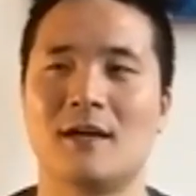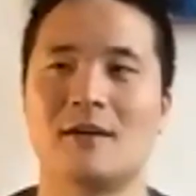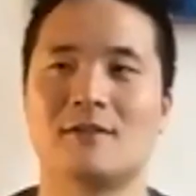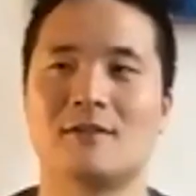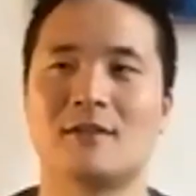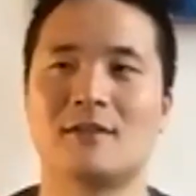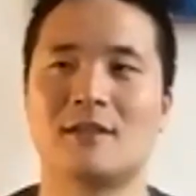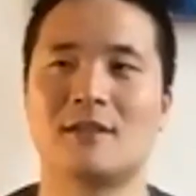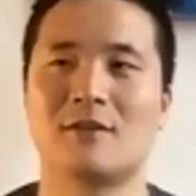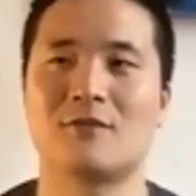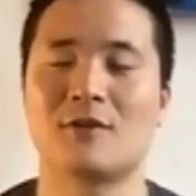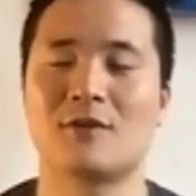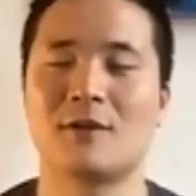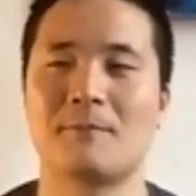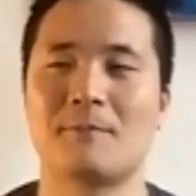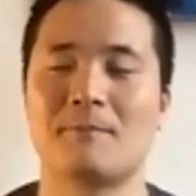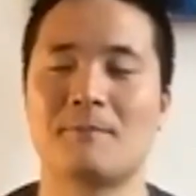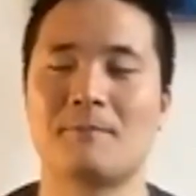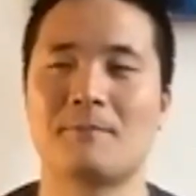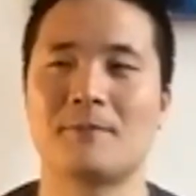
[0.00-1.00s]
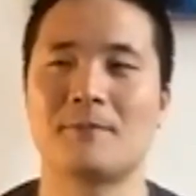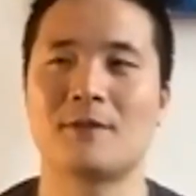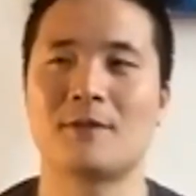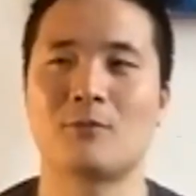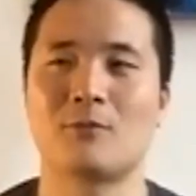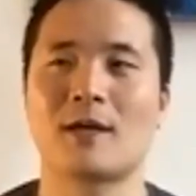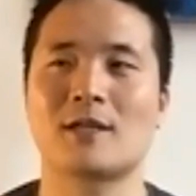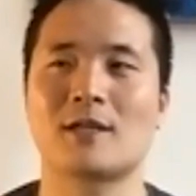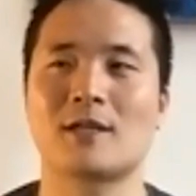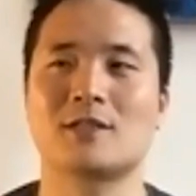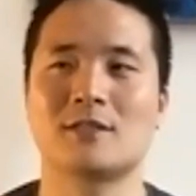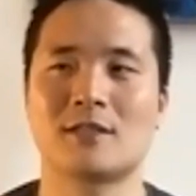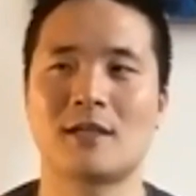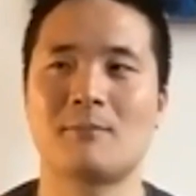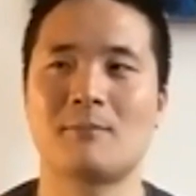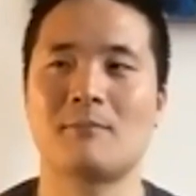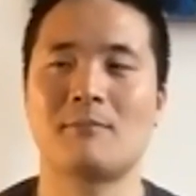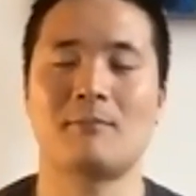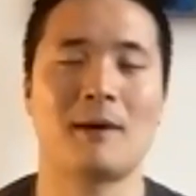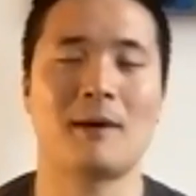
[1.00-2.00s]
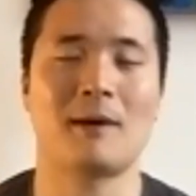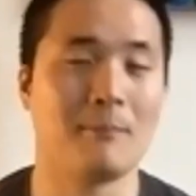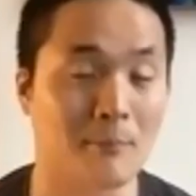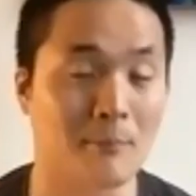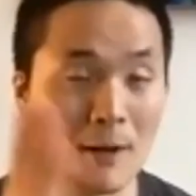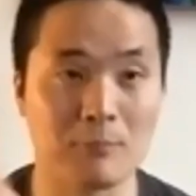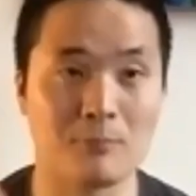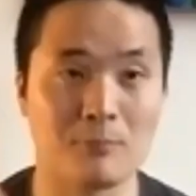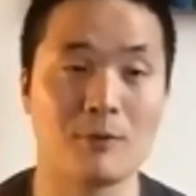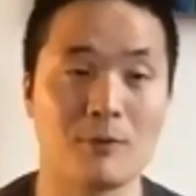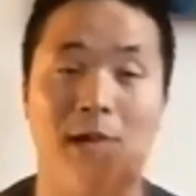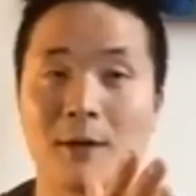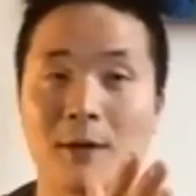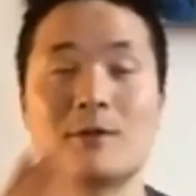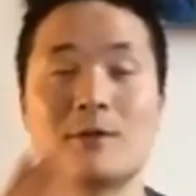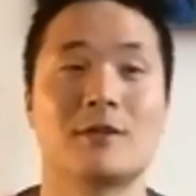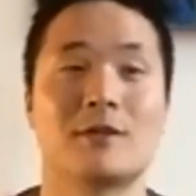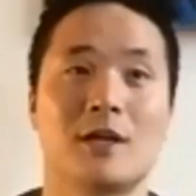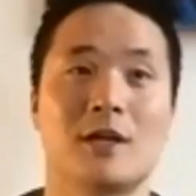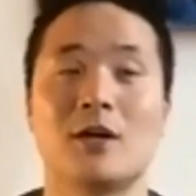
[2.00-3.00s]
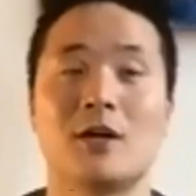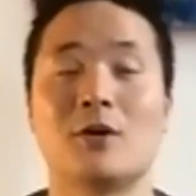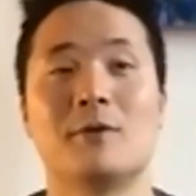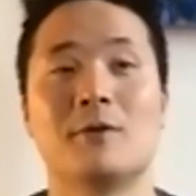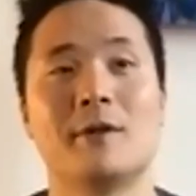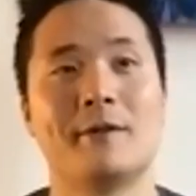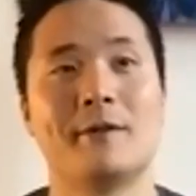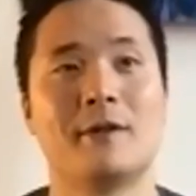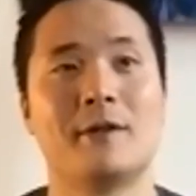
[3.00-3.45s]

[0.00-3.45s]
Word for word: the different direction my brain would go,